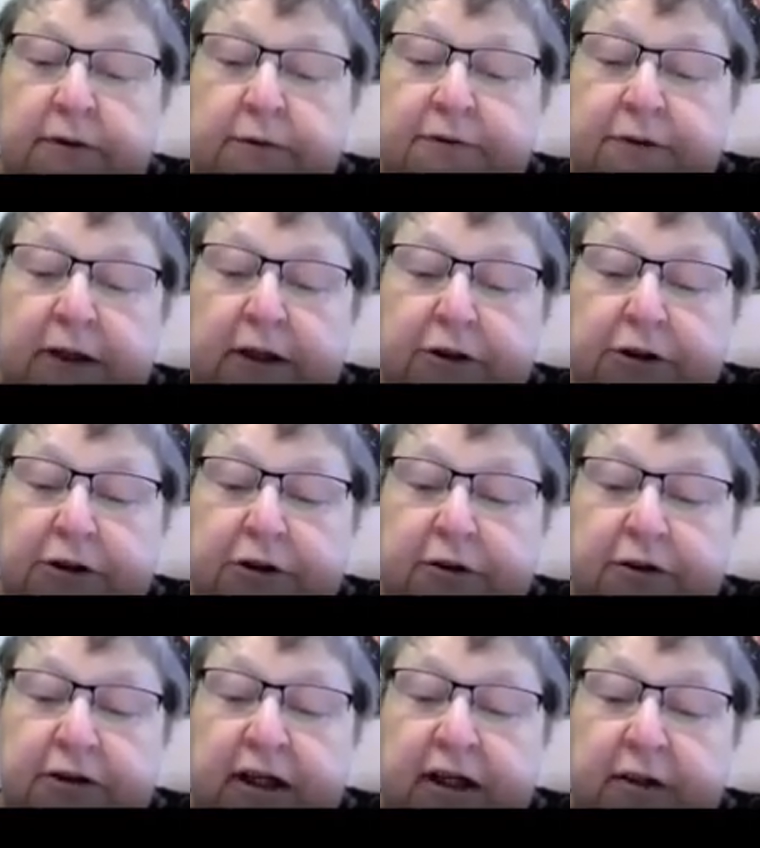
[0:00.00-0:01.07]

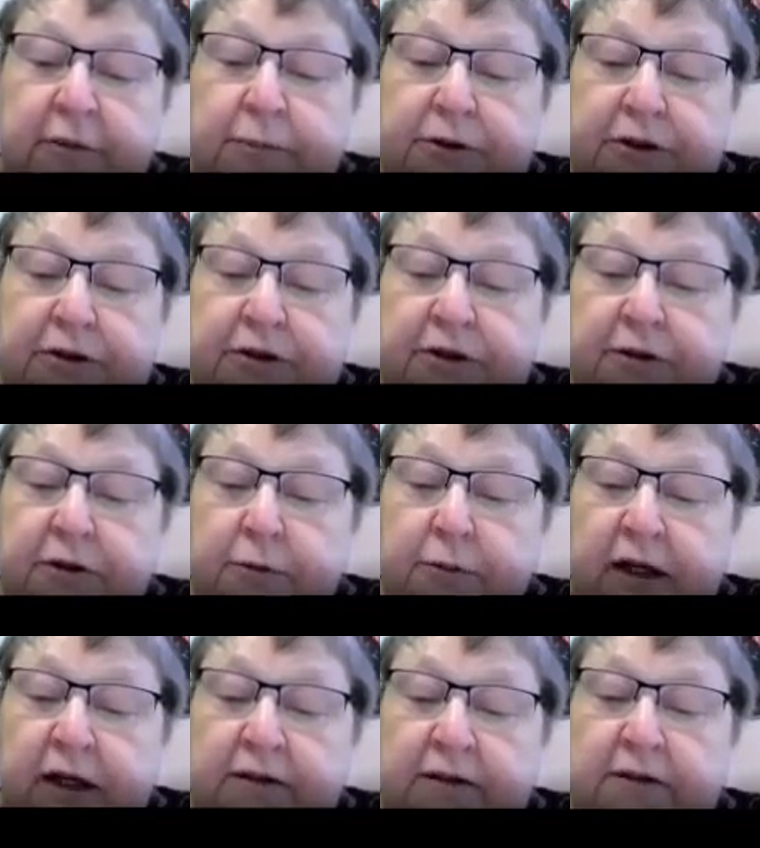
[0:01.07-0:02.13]
functions
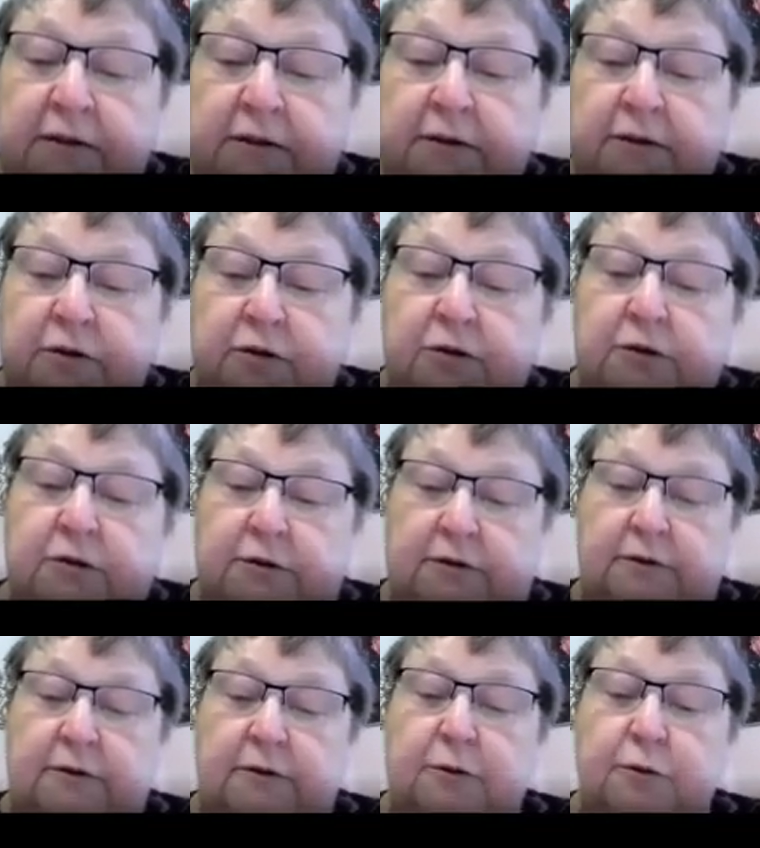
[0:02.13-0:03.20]
LP01
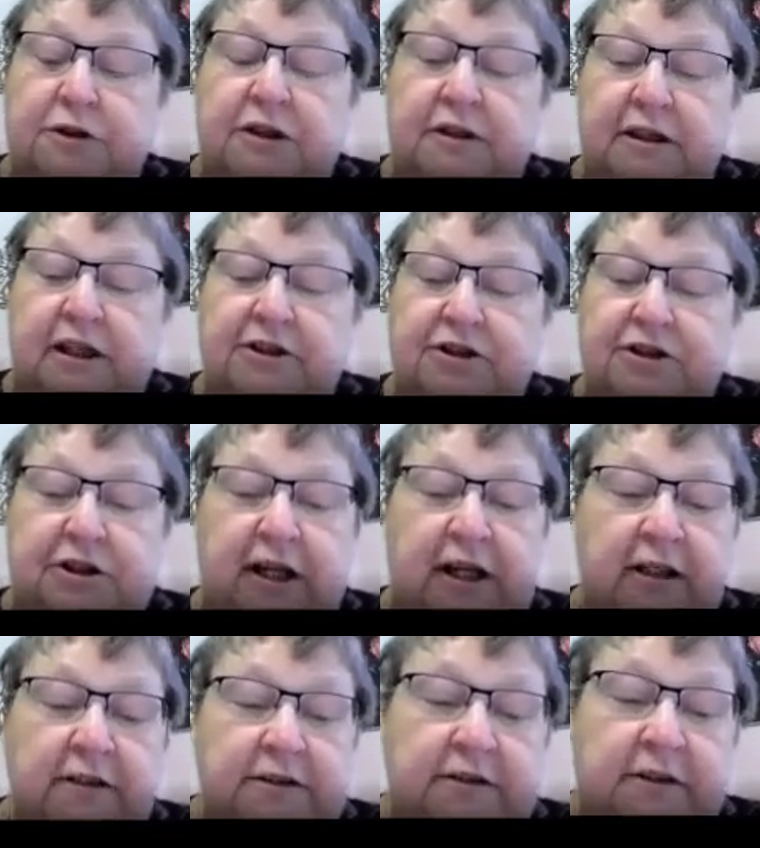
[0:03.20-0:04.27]
with the range in
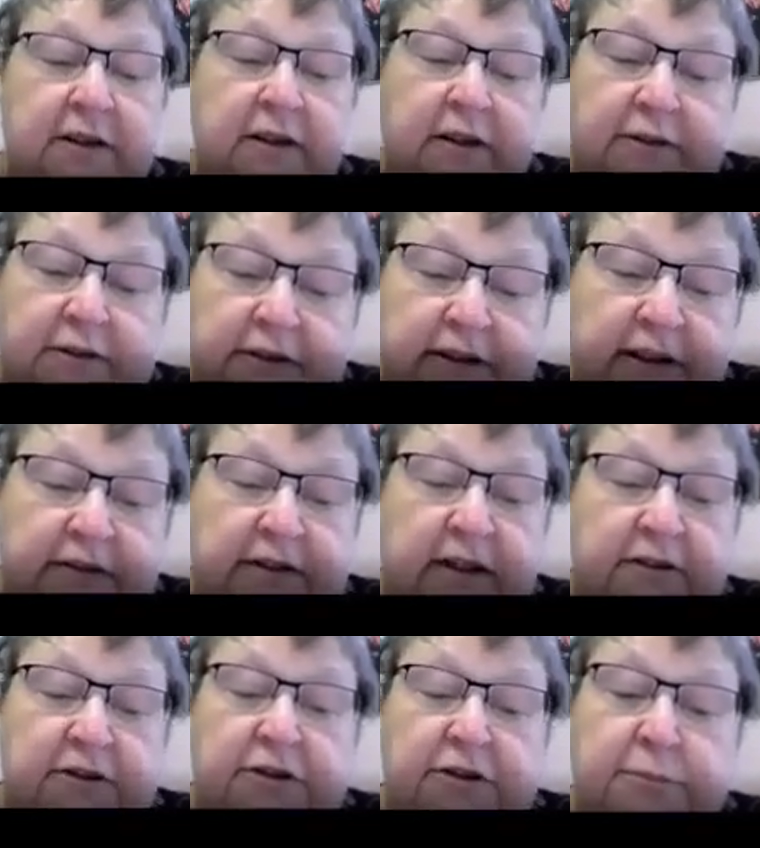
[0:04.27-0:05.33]
X, then
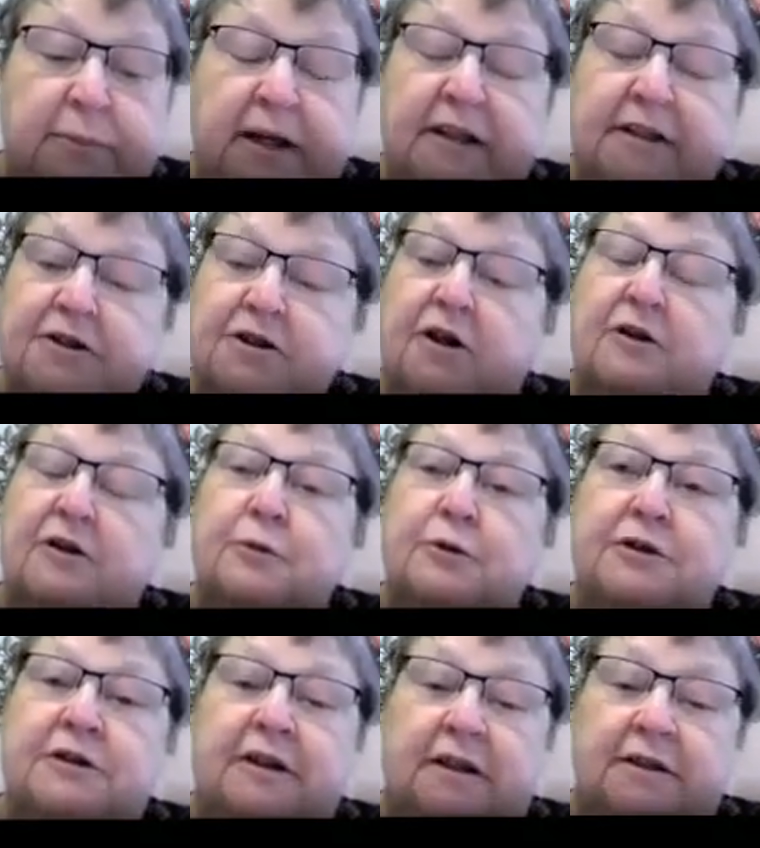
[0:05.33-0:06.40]
that remains
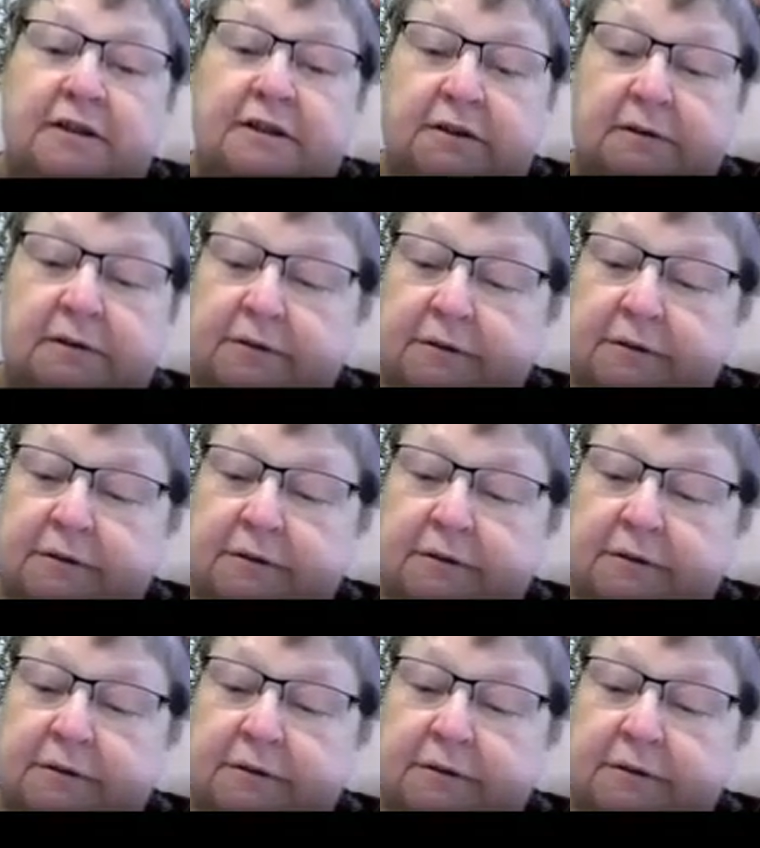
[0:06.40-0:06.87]
almost transitive.